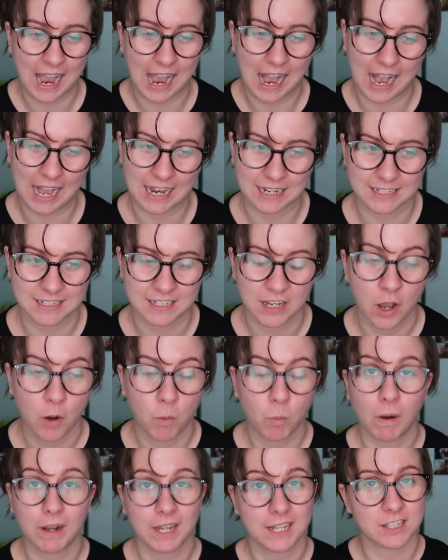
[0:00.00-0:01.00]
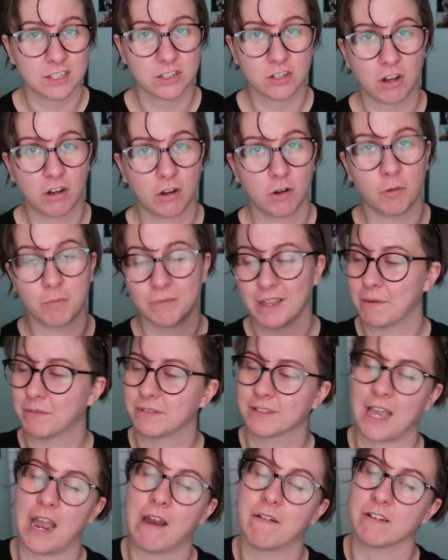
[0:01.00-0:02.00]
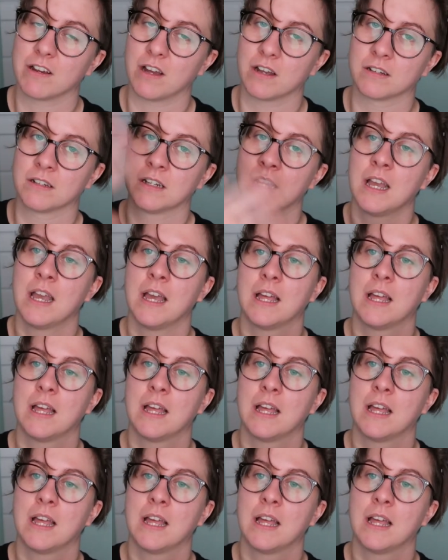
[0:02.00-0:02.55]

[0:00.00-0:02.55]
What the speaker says: And while it's not up there with Carry On,